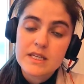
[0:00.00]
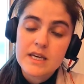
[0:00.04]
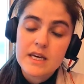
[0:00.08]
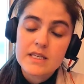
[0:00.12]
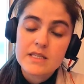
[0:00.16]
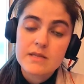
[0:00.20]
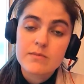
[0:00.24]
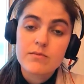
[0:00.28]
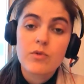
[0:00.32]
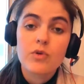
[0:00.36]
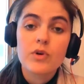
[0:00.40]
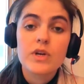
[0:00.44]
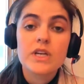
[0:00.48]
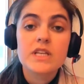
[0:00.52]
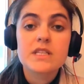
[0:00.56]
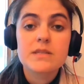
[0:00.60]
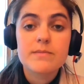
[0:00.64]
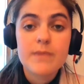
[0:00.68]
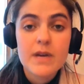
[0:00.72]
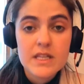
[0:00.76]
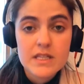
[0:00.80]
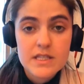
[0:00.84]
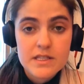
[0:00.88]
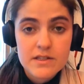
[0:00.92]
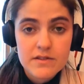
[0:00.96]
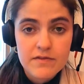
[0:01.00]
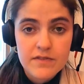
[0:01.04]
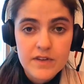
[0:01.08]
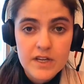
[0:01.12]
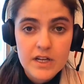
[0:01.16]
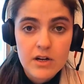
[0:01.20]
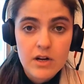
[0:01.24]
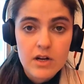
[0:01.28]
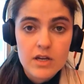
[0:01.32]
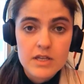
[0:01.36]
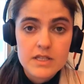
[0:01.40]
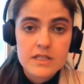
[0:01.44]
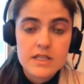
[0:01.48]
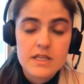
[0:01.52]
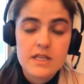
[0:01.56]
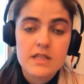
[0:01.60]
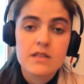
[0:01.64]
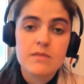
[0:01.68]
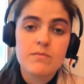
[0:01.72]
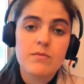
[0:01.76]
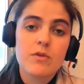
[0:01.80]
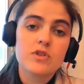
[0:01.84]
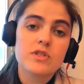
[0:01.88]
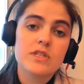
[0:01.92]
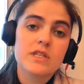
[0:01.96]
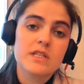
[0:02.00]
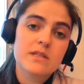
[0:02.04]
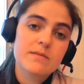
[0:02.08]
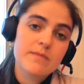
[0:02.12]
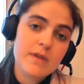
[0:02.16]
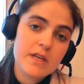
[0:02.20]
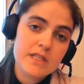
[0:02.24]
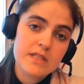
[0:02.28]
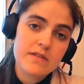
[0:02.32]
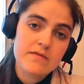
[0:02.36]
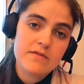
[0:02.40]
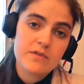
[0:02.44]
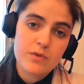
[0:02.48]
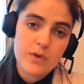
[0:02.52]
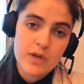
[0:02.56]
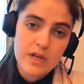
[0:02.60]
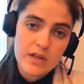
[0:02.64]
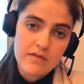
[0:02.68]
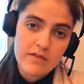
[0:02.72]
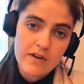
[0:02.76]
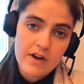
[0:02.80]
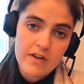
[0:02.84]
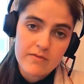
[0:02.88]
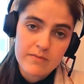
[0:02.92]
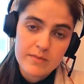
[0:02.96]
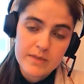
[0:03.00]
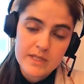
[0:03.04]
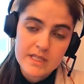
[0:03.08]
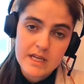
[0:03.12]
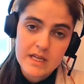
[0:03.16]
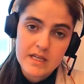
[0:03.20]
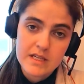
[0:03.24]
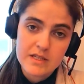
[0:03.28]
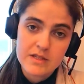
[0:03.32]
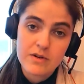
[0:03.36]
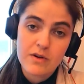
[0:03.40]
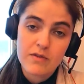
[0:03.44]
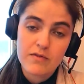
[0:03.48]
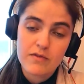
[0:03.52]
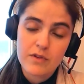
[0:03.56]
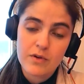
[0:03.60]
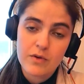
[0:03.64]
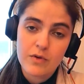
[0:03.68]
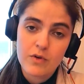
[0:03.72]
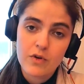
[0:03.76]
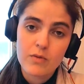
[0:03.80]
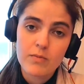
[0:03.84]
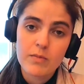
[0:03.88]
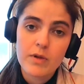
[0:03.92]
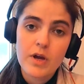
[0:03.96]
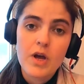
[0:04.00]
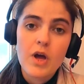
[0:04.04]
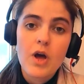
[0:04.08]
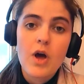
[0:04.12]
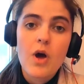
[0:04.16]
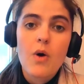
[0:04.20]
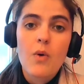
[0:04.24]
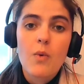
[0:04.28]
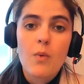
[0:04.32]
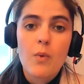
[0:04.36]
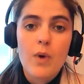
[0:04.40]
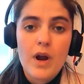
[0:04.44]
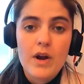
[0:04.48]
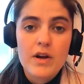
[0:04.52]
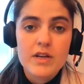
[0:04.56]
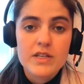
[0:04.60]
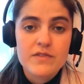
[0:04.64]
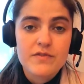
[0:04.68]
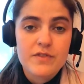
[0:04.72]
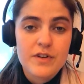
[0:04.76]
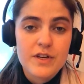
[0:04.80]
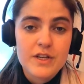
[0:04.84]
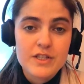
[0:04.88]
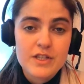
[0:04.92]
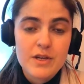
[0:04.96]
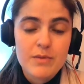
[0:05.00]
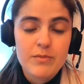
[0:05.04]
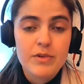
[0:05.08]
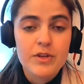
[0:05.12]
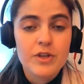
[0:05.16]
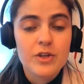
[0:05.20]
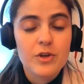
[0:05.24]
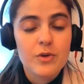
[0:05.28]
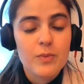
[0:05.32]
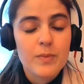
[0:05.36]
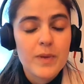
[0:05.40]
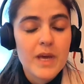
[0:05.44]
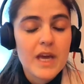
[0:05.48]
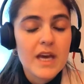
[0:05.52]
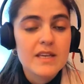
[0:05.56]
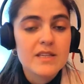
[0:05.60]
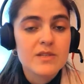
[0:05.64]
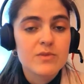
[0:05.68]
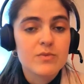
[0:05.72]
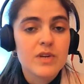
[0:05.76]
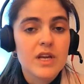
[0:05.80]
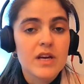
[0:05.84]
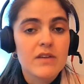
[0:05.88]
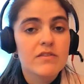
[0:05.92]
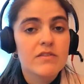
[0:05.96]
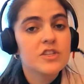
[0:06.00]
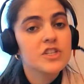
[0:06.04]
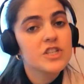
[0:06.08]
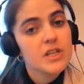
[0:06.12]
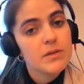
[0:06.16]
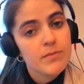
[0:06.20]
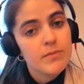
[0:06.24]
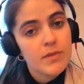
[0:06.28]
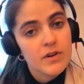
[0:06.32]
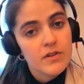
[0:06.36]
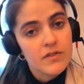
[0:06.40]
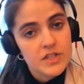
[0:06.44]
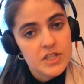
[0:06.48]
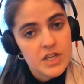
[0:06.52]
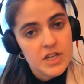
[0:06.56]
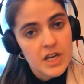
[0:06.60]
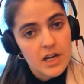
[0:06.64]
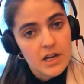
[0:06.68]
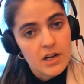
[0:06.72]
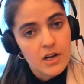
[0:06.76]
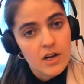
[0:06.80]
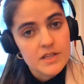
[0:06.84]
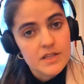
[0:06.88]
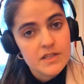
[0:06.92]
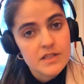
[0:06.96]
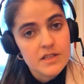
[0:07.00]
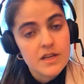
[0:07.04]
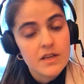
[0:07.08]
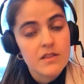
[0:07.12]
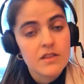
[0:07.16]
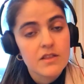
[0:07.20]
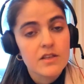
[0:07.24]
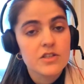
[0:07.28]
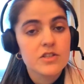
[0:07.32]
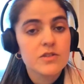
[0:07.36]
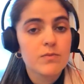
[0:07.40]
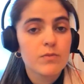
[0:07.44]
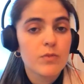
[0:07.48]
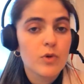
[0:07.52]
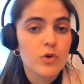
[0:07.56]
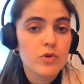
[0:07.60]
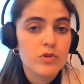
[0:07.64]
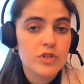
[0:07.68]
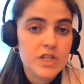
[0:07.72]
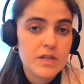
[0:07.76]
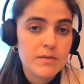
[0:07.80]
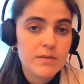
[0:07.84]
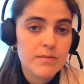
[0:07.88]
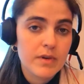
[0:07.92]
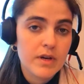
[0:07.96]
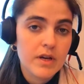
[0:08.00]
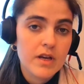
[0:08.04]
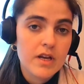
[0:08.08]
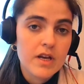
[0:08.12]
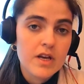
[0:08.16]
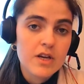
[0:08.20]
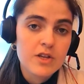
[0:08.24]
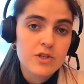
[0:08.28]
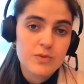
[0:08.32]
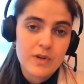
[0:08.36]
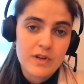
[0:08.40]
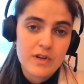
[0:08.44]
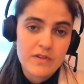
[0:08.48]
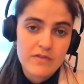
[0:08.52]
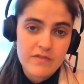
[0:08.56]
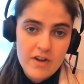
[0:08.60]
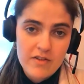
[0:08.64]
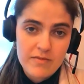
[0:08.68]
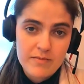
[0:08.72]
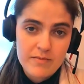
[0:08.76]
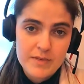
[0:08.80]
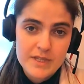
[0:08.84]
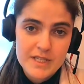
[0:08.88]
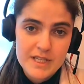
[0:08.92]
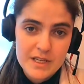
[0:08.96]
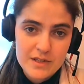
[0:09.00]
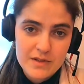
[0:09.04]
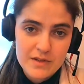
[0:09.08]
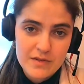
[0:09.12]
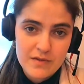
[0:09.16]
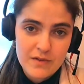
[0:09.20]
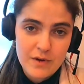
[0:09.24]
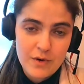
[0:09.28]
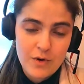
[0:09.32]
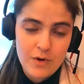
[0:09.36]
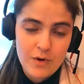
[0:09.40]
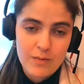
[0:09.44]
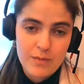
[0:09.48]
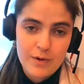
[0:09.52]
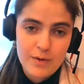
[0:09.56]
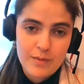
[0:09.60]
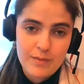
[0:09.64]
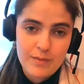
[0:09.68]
has a more expensive fee class in the most expensive 25% of the group, whereas, for example, UBS would have a cheaper share class in the more cheaper 25% of the group.